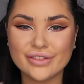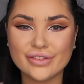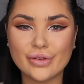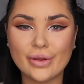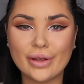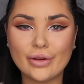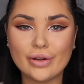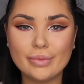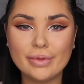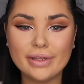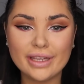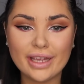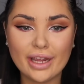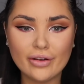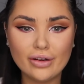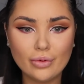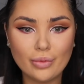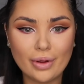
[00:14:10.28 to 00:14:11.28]
So I got a bit
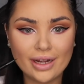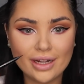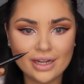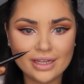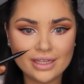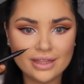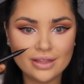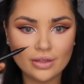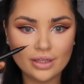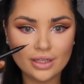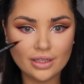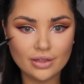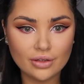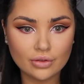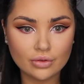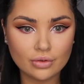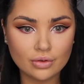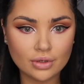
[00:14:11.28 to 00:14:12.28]
carried away and I did the
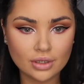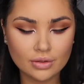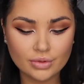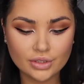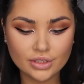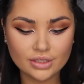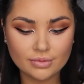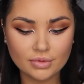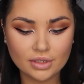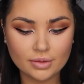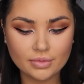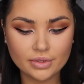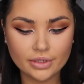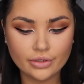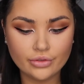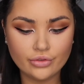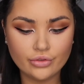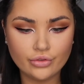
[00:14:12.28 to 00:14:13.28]
inner corner, which sometimes
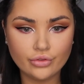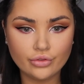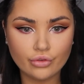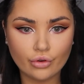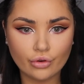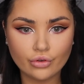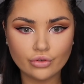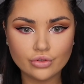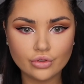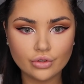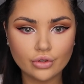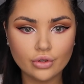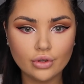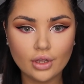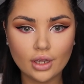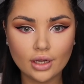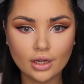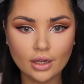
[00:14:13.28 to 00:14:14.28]
I don't
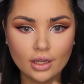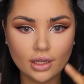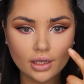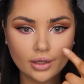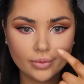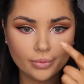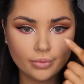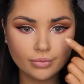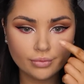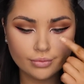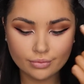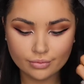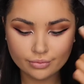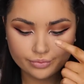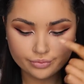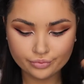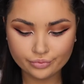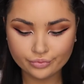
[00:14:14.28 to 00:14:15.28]
do, and I
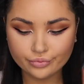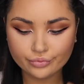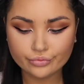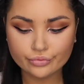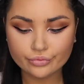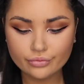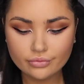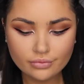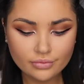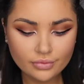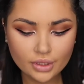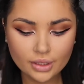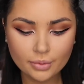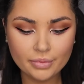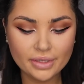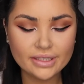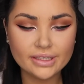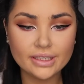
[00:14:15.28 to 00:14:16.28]

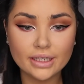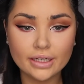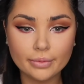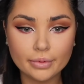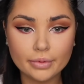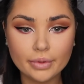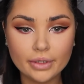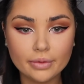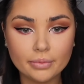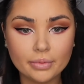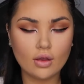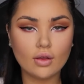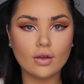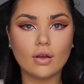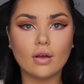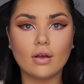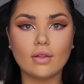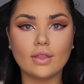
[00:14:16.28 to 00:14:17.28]
messed it up a bit.
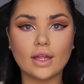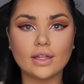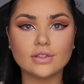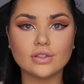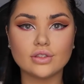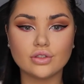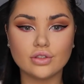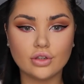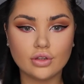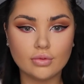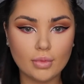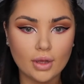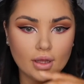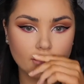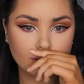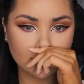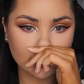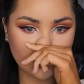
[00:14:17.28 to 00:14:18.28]
Oh, that's too
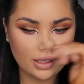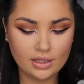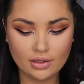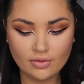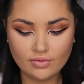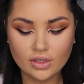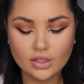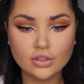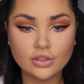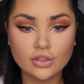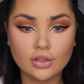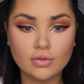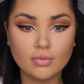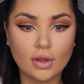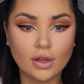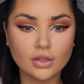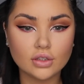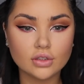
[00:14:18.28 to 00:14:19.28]
much. I think I've done too
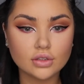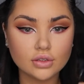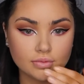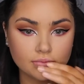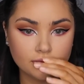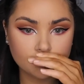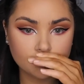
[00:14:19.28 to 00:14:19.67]
much.